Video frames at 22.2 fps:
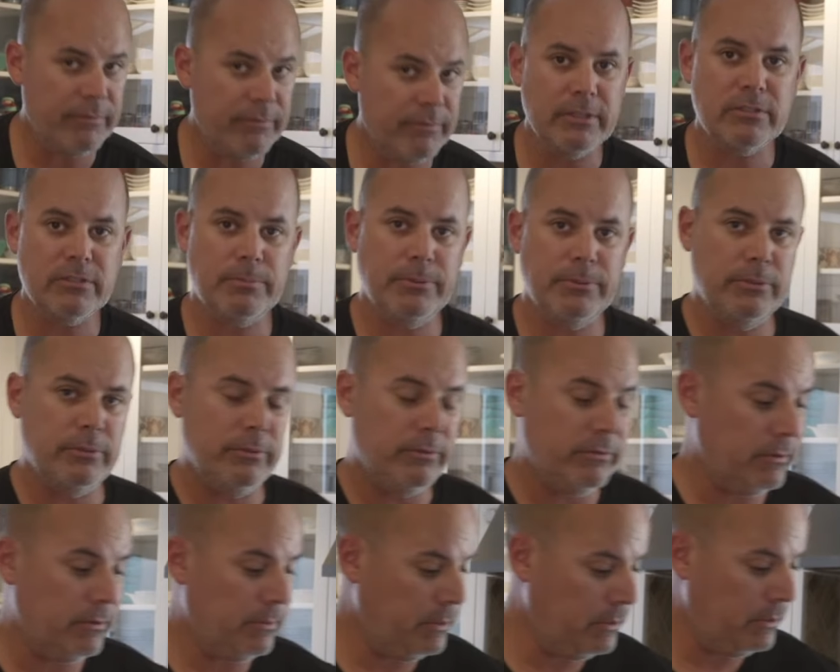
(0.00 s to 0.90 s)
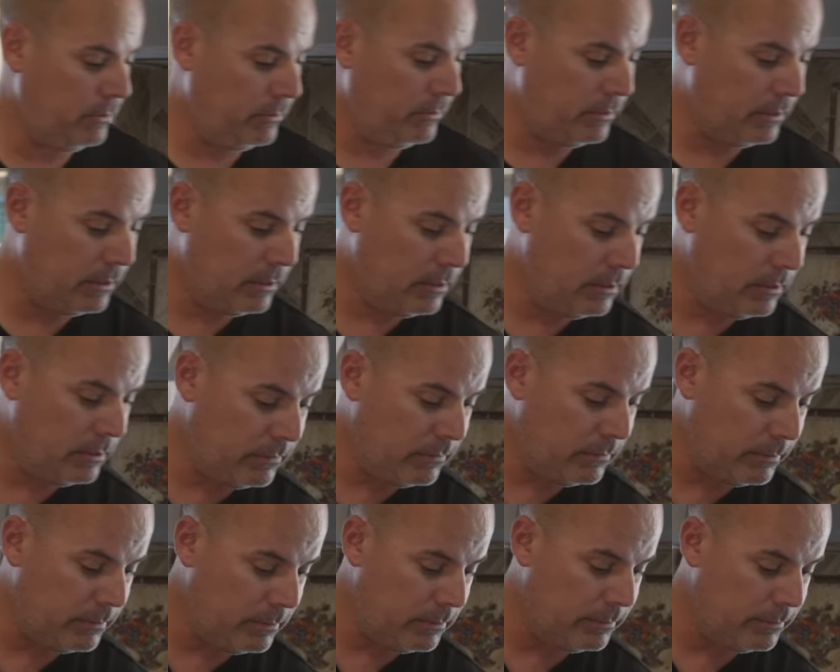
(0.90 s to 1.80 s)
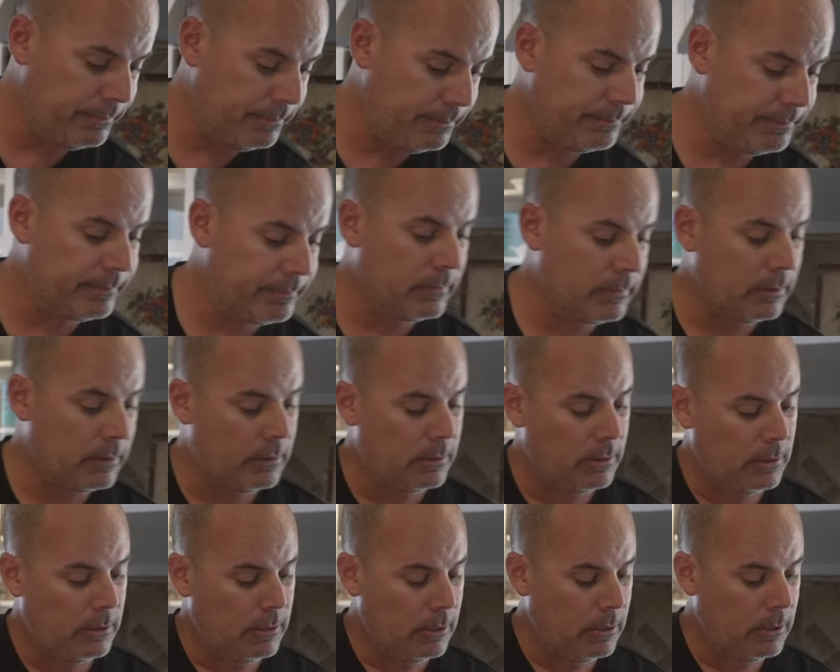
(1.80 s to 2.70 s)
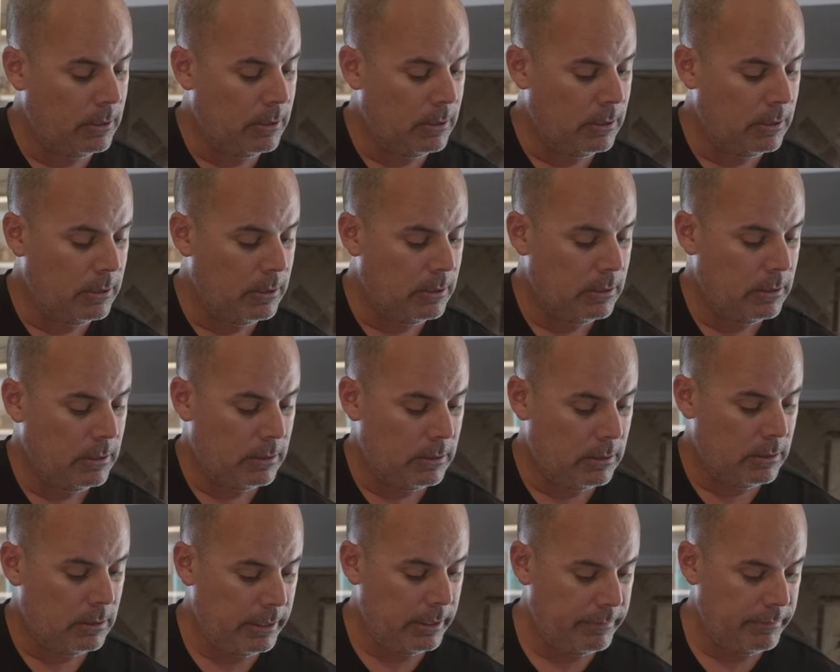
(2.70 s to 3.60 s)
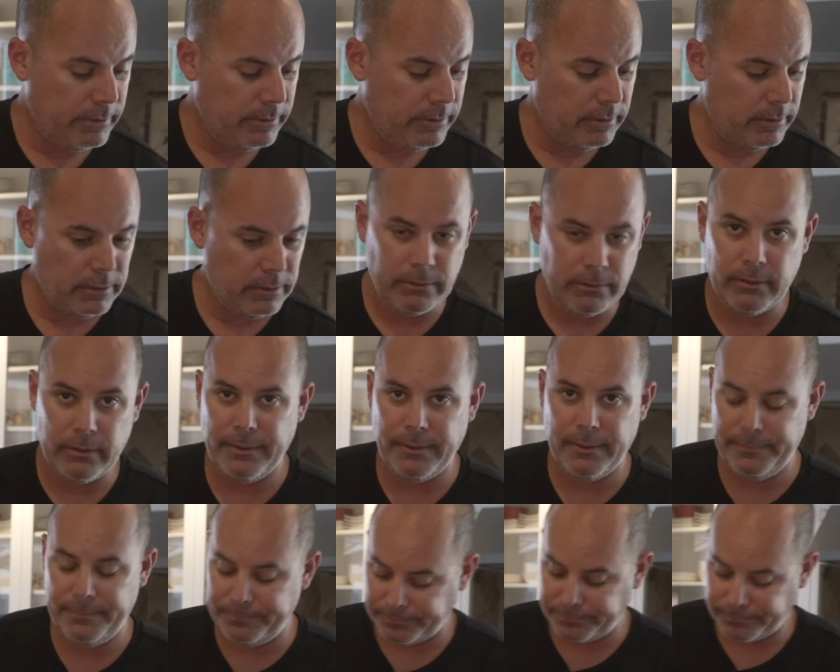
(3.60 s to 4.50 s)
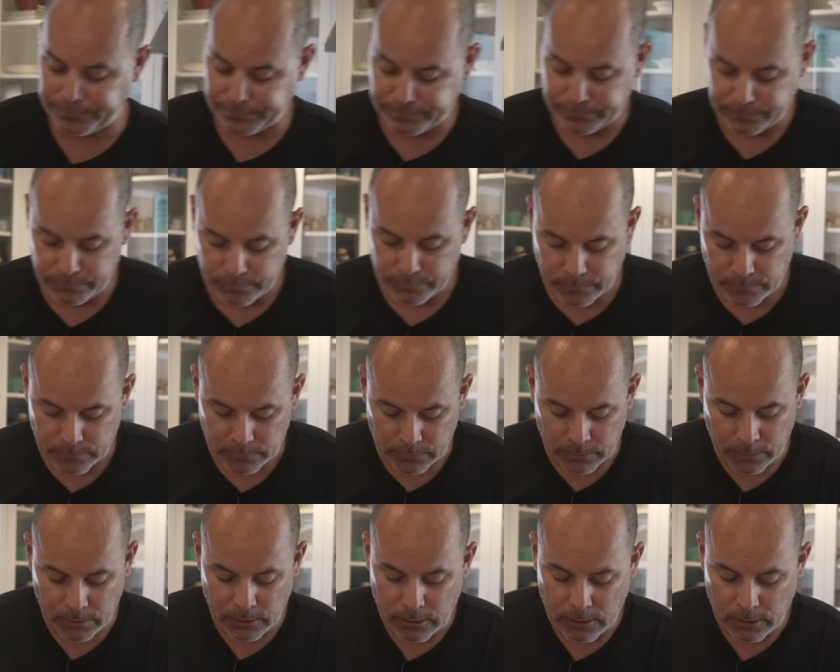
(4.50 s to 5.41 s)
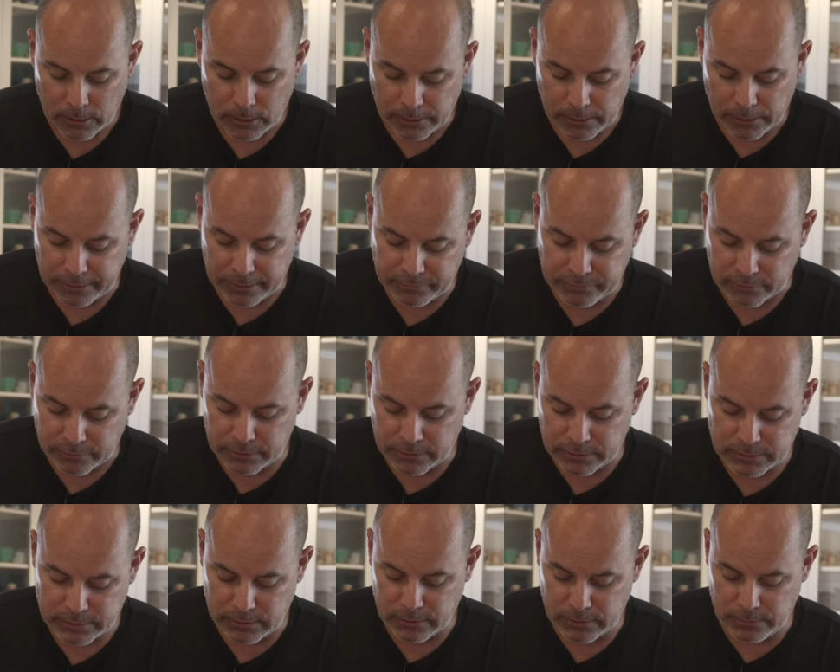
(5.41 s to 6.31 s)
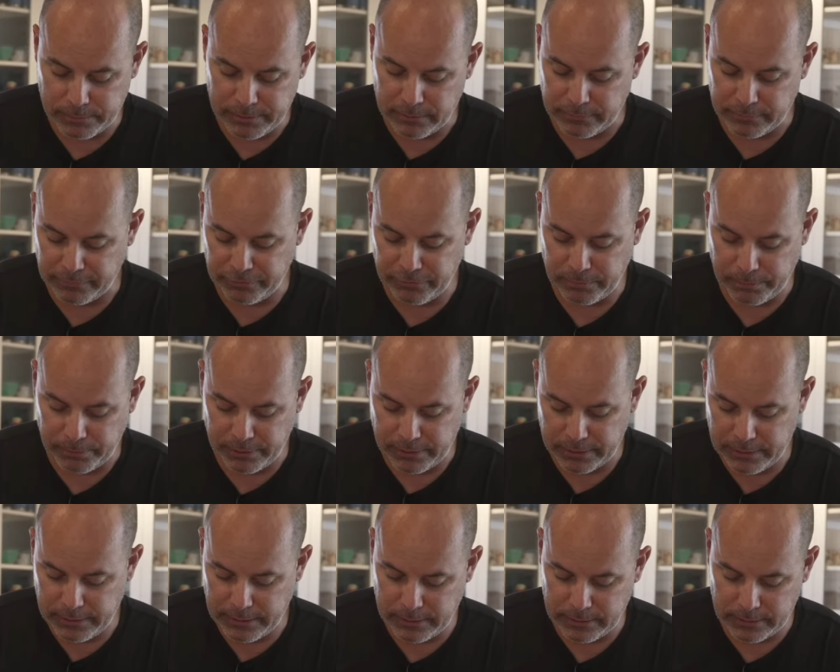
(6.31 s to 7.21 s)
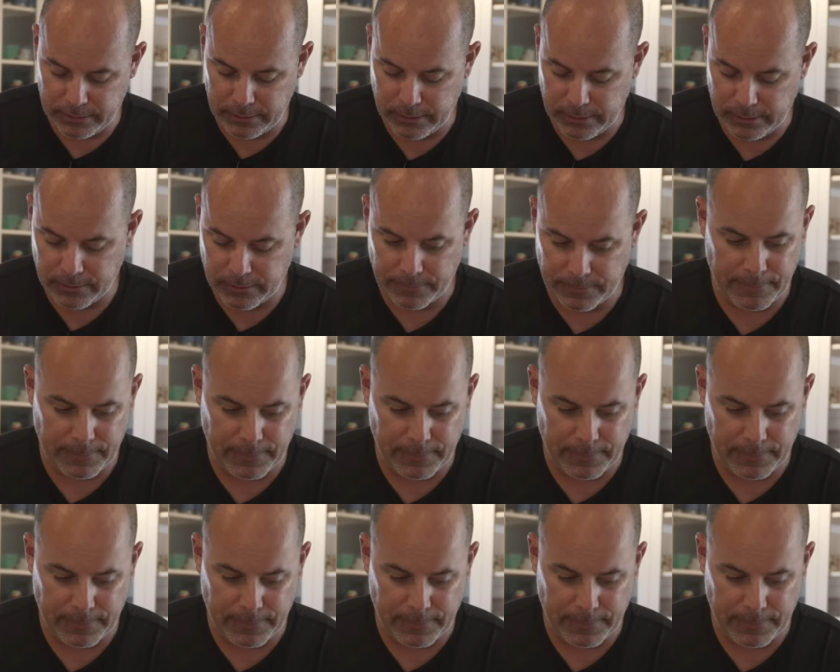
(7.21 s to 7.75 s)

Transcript: any spoons, so I'm gonna use the kid's spoon. Live cooking, right? All right, so just a little bit of a spread down there.